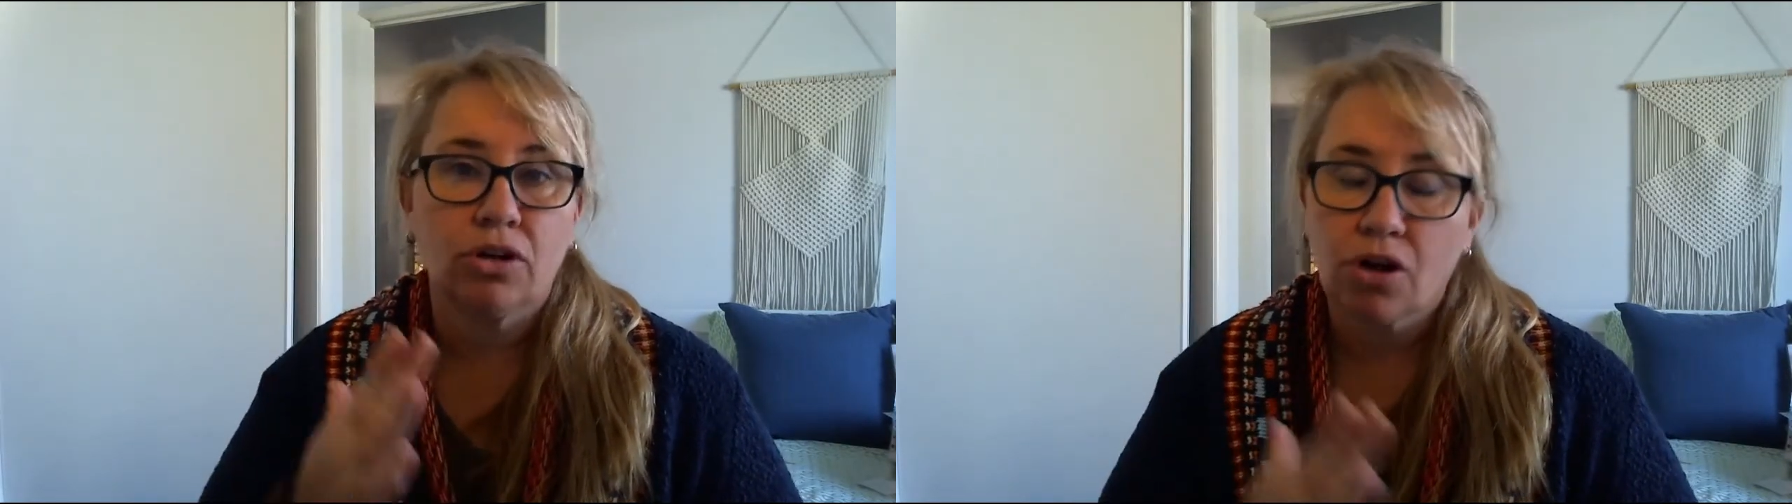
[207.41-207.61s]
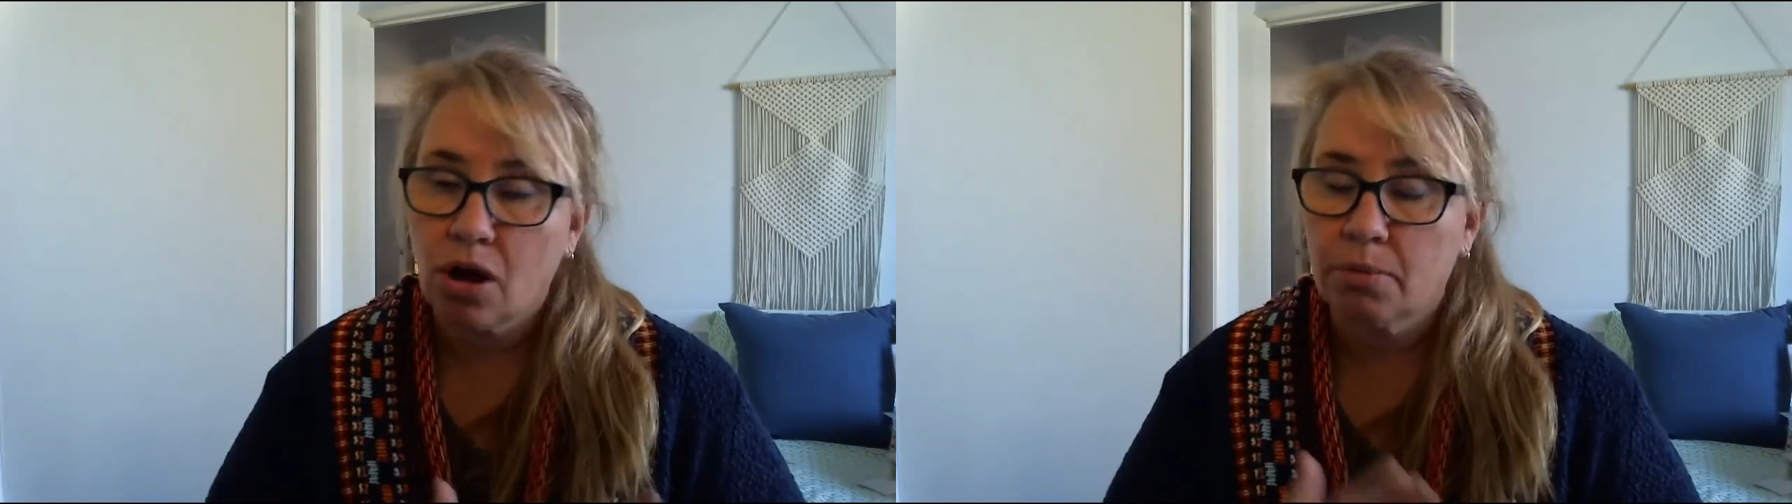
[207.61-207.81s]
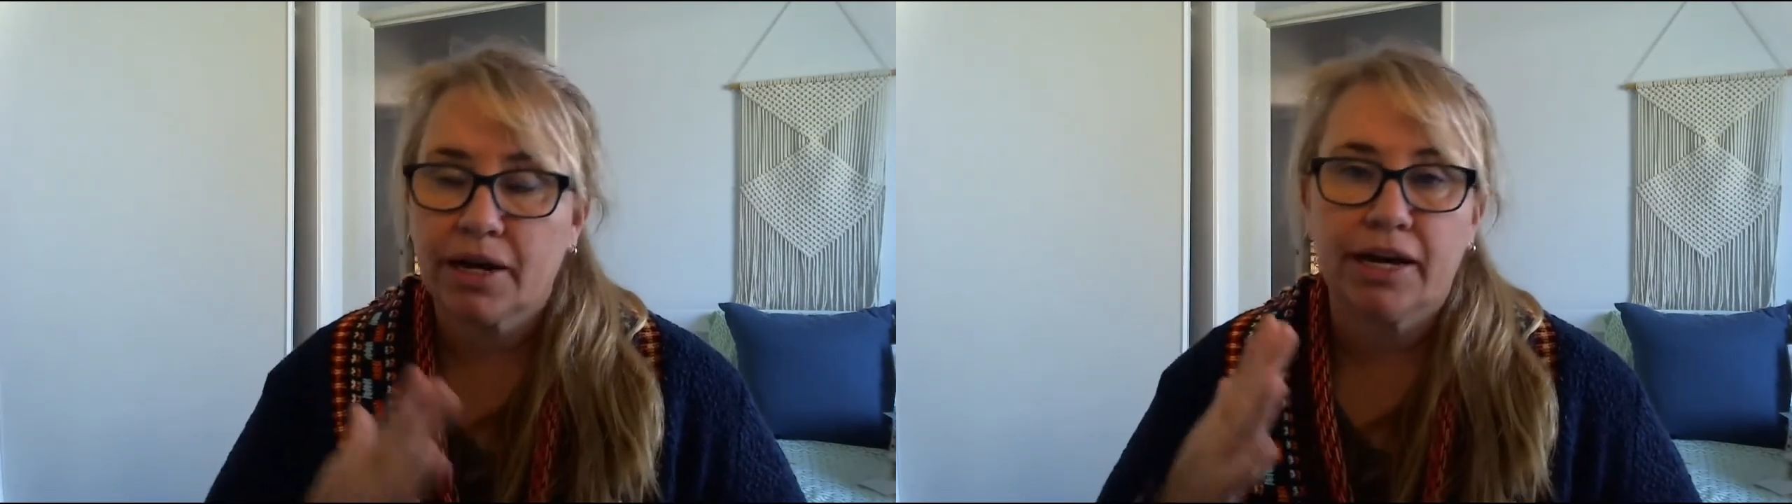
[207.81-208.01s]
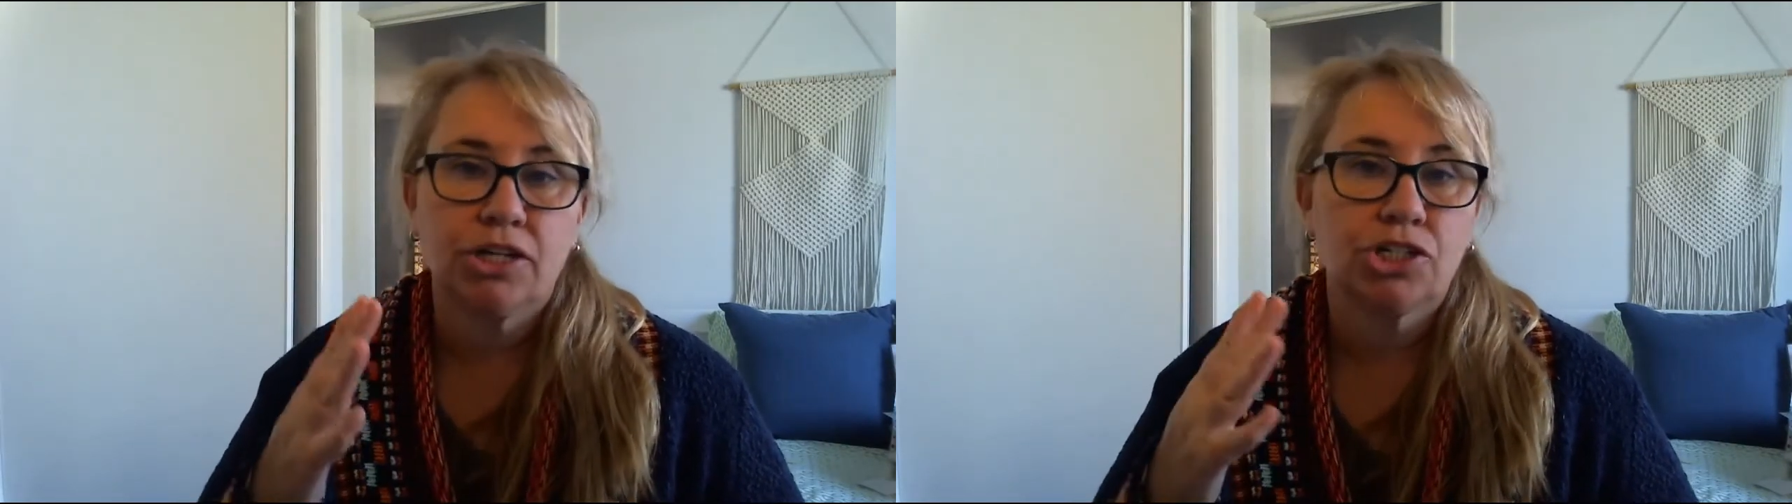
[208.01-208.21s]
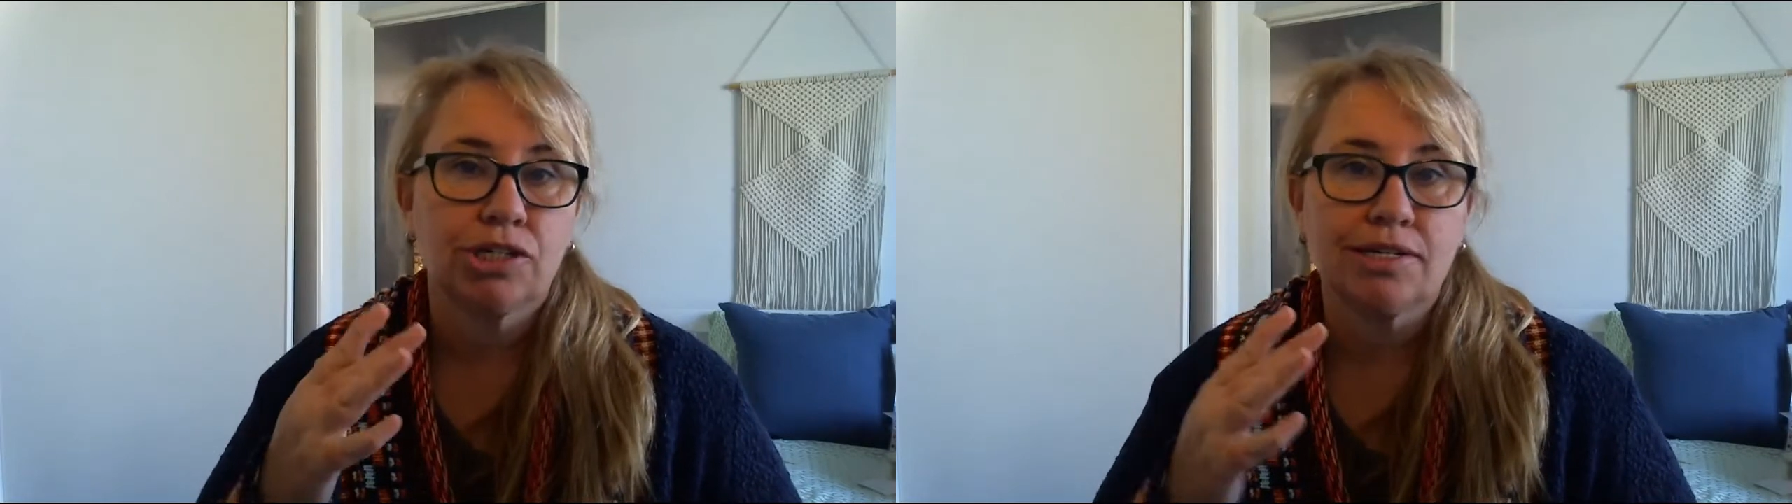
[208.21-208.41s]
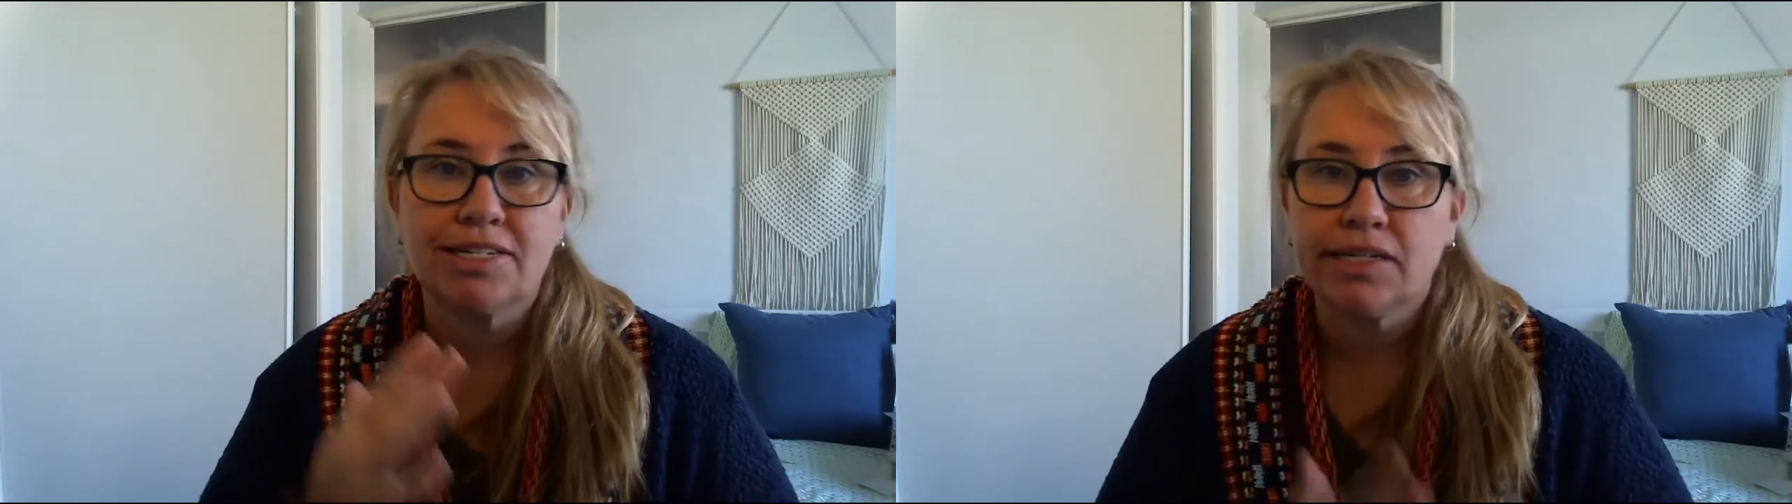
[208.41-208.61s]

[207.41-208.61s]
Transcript: accommodations,